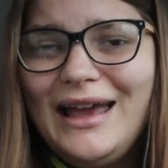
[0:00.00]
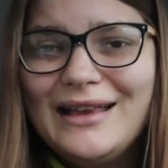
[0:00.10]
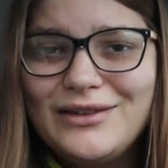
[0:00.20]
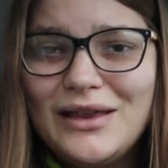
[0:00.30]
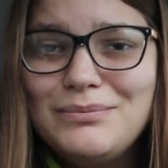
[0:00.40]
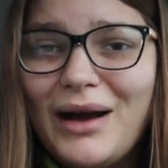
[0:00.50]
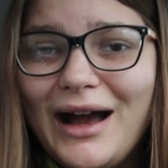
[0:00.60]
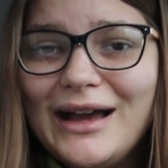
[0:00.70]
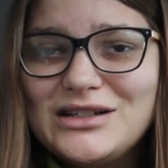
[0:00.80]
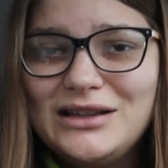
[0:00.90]
And so they
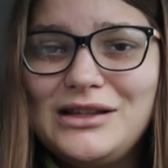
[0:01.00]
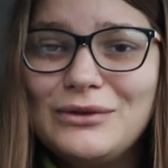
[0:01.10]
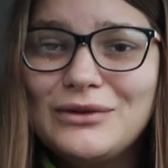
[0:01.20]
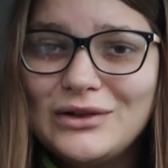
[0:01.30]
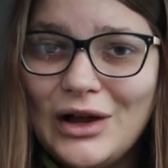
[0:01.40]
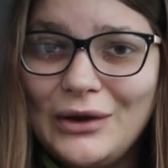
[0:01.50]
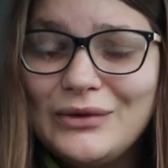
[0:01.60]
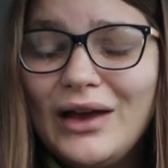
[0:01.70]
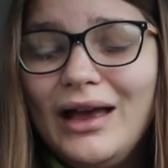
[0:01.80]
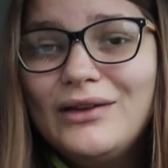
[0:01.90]
buy gently used
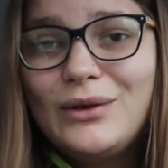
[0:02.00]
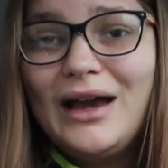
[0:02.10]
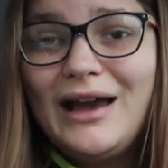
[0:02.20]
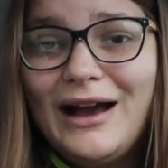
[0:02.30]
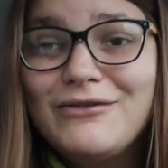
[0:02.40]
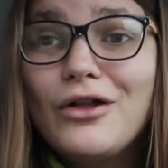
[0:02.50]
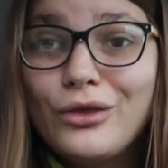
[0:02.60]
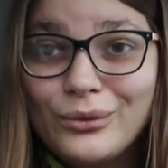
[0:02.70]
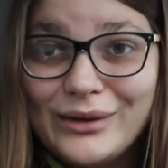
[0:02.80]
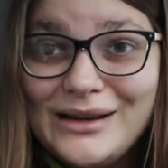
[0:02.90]
clothes. So I have
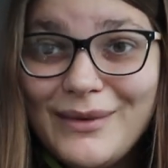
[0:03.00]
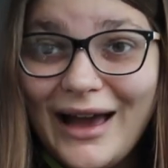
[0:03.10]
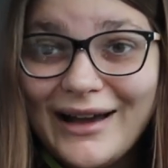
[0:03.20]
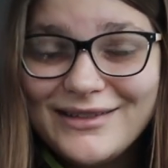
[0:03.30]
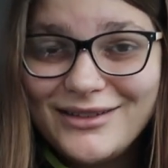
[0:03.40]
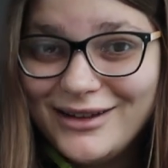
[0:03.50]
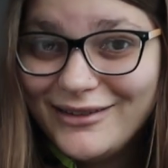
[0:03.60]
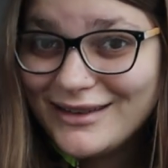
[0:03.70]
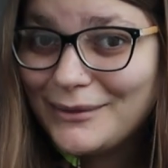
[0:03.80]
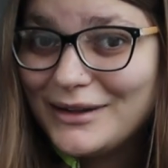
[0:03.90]
three bags of
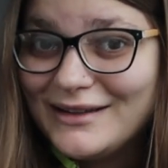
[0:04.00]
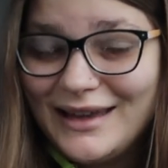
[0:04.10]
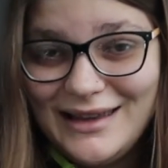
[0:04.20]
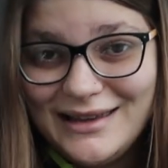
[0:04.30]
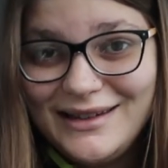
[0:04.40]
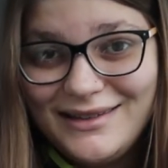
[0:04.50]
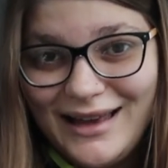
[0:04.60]
clothes that I'm going to take in to